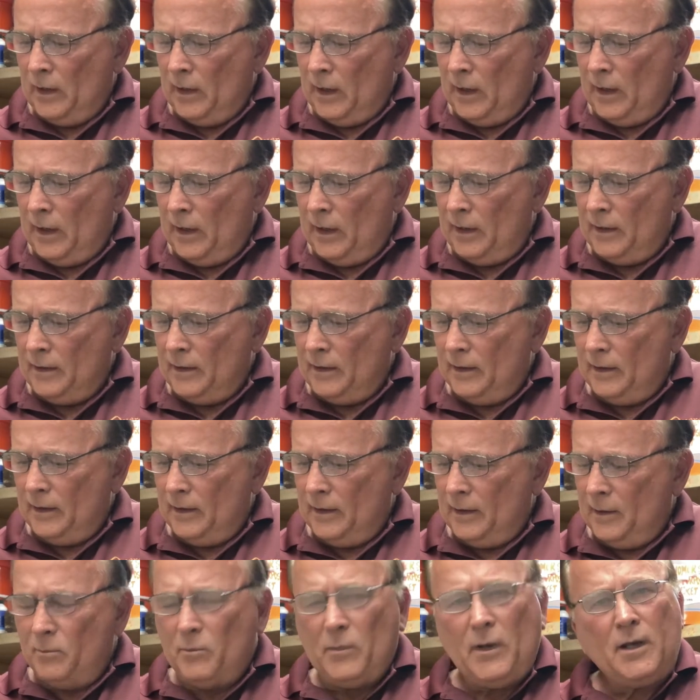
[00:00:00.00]
And
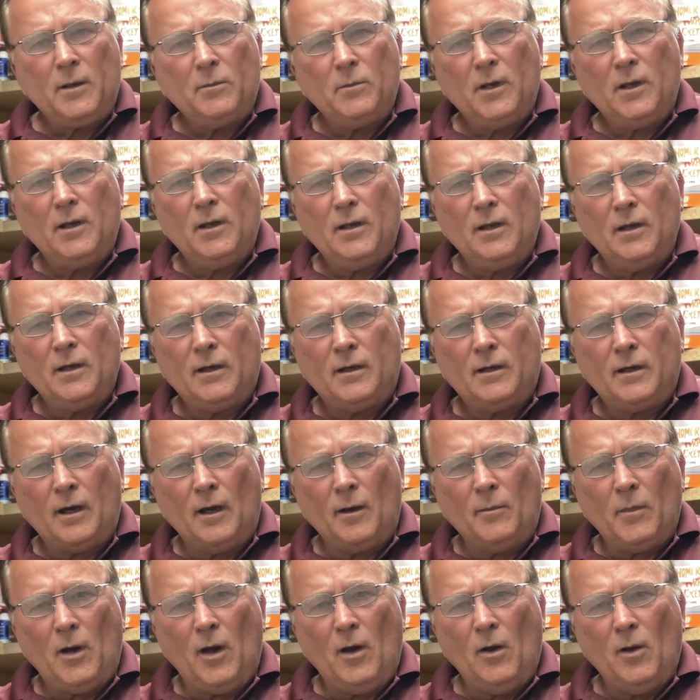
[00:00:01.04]
it made me
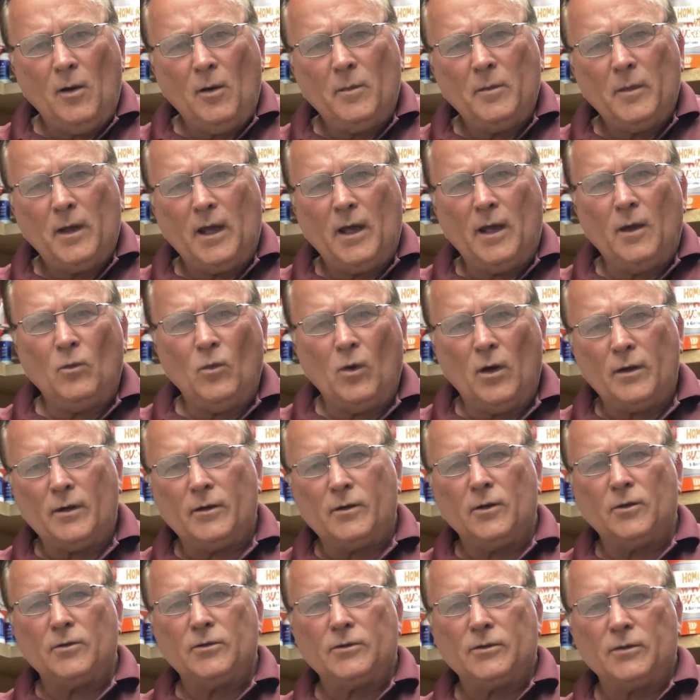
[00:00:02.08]
come home and want to
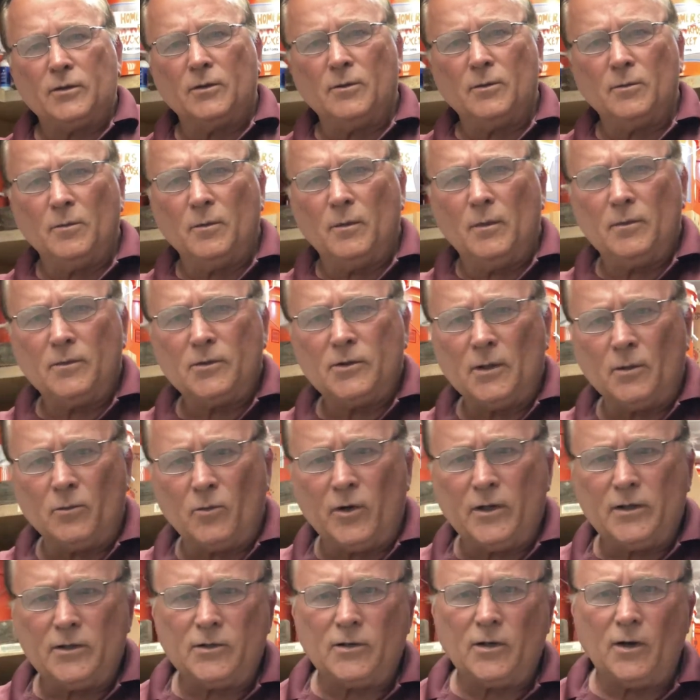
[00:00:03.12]
do some
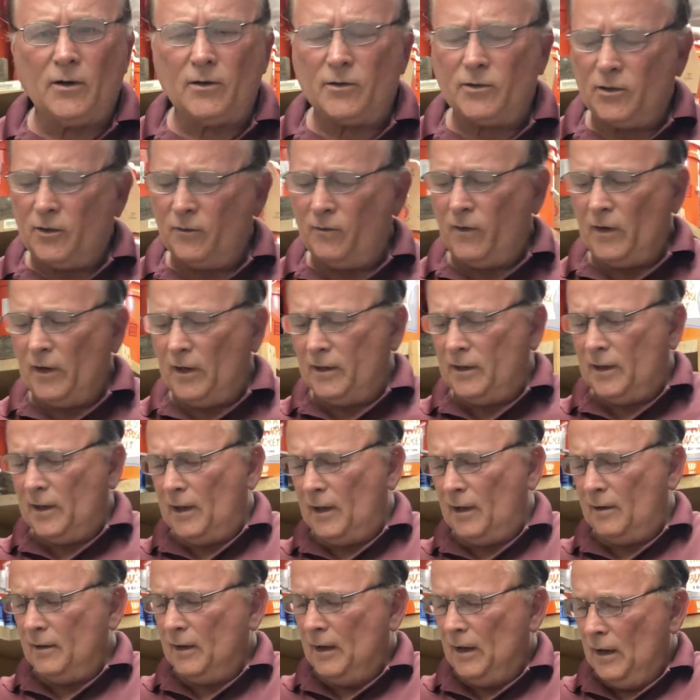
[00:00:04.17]
research to find
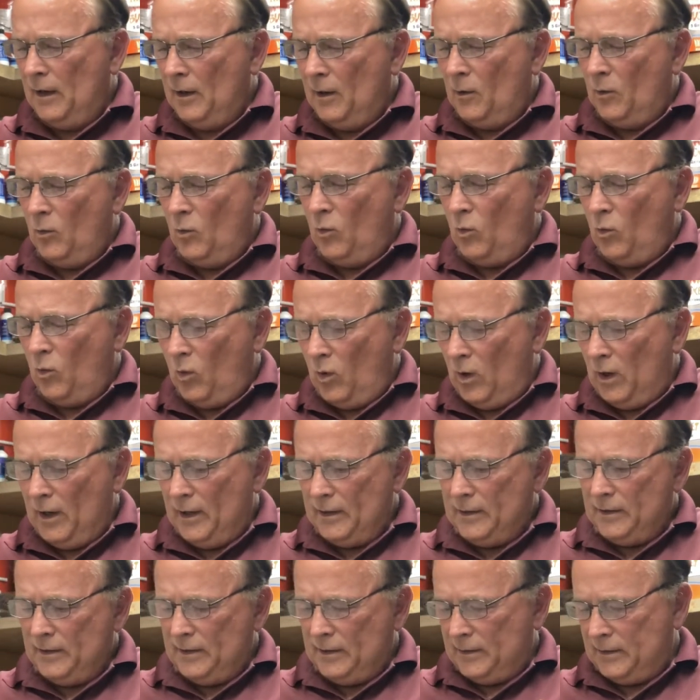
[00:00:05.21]
out,
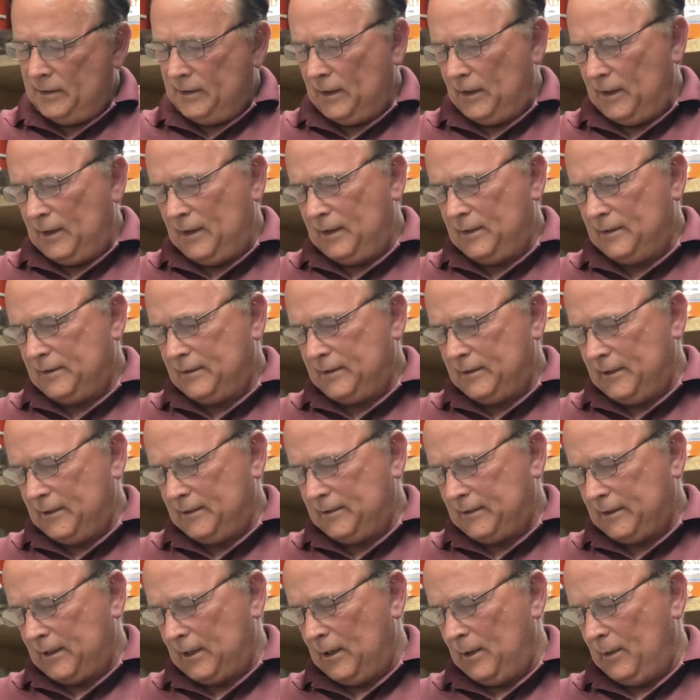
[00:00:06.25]
what does
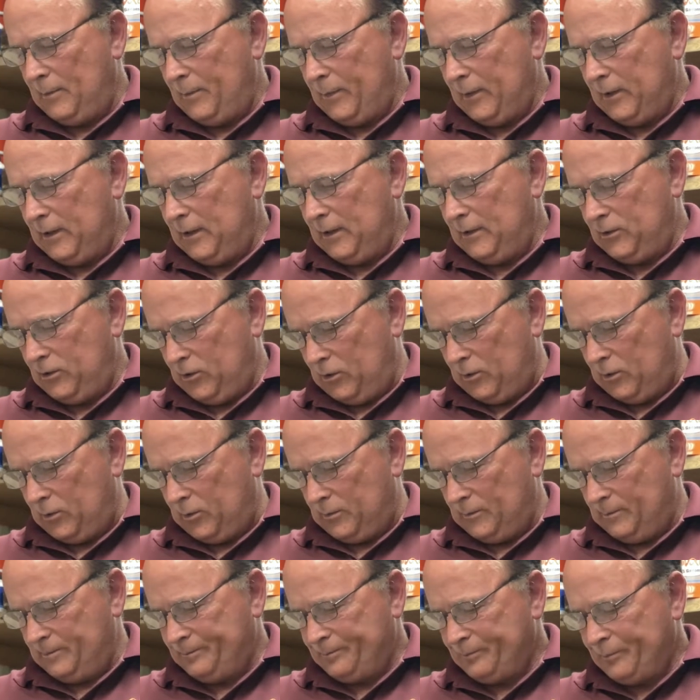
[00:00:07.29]
this company do
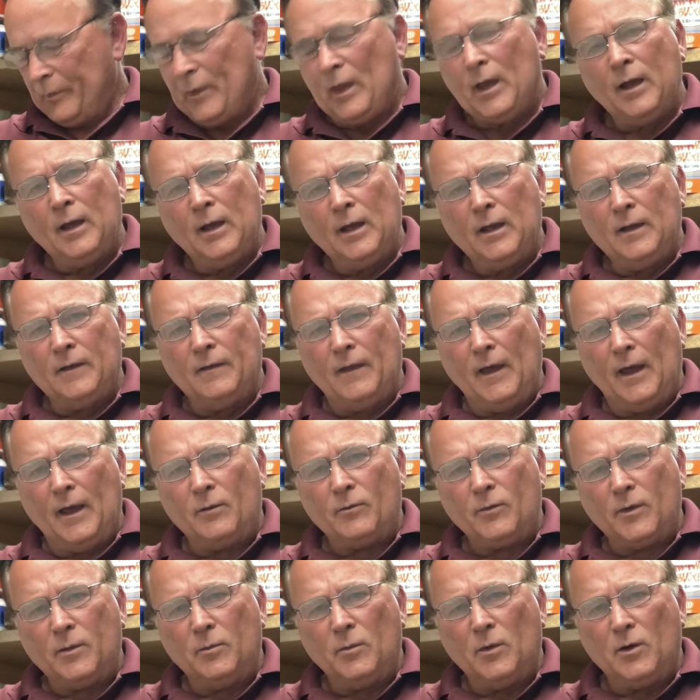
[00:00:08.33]

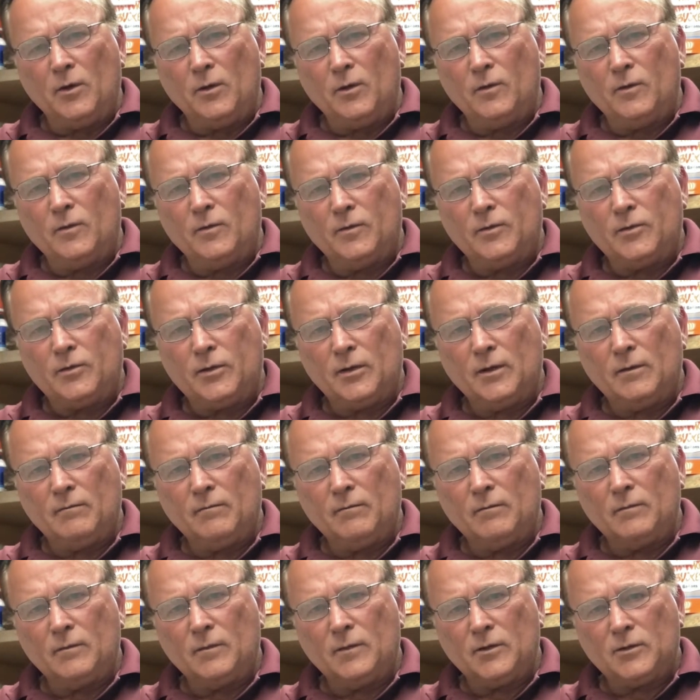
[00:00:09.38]
that removes
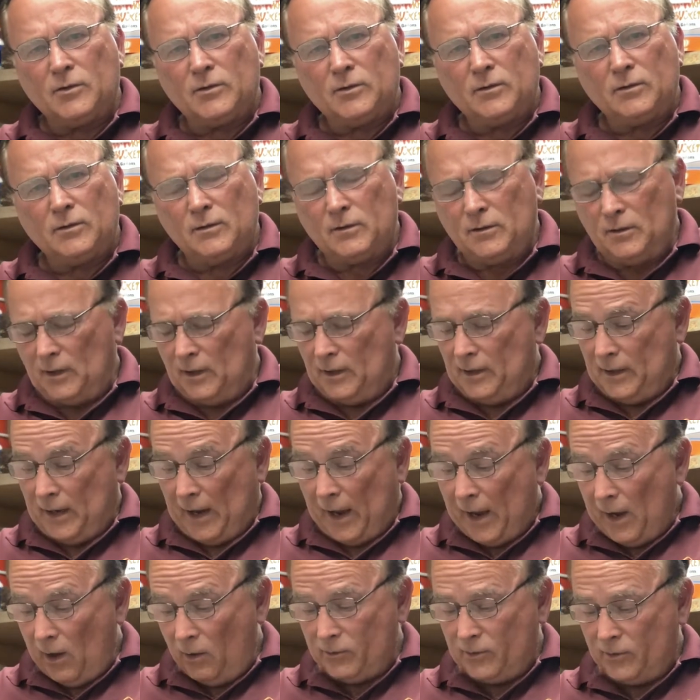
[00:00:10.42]
this, and
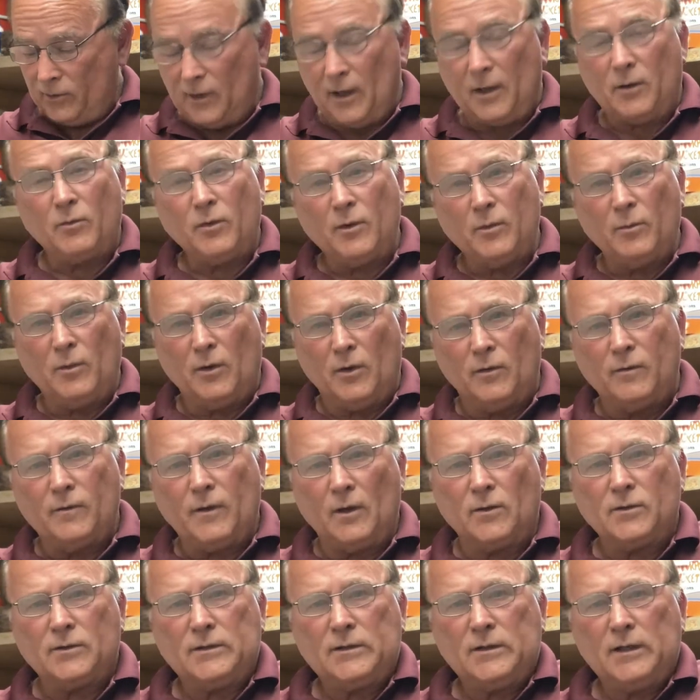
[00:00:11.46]
how do they remove
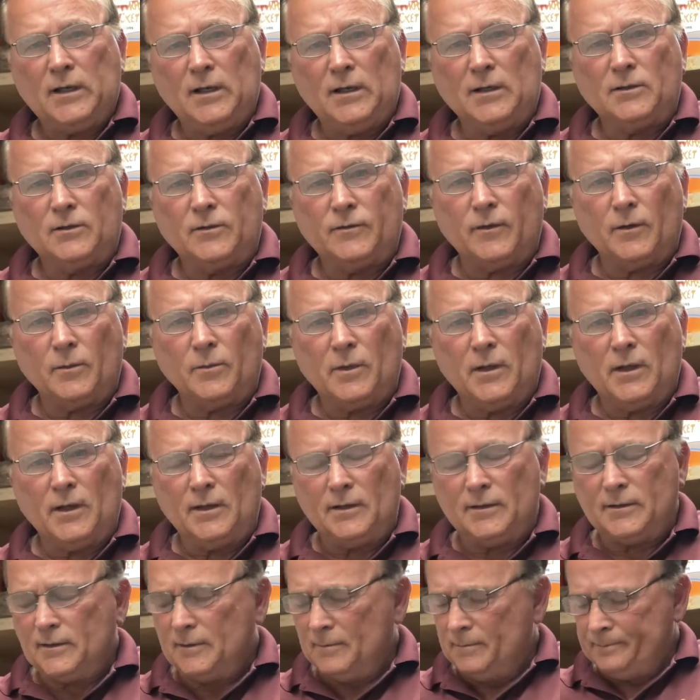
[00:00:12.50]
those seeds from
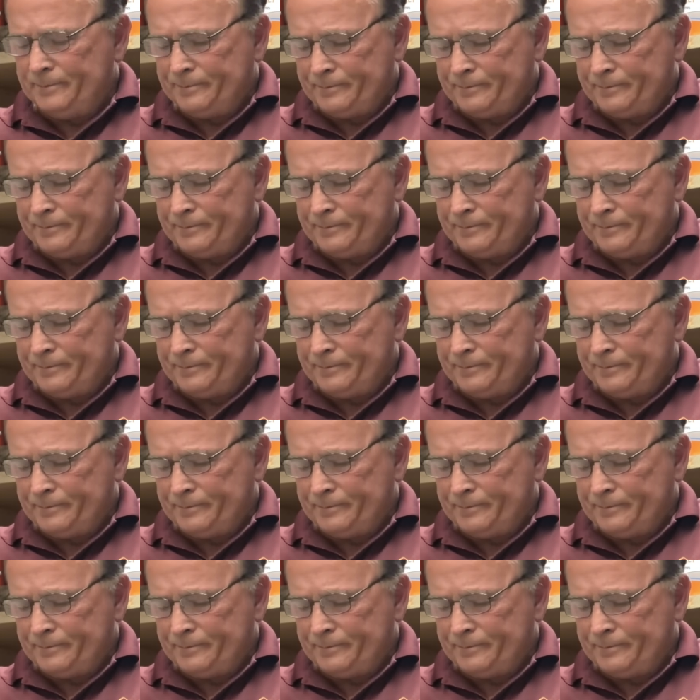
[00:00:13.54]
this?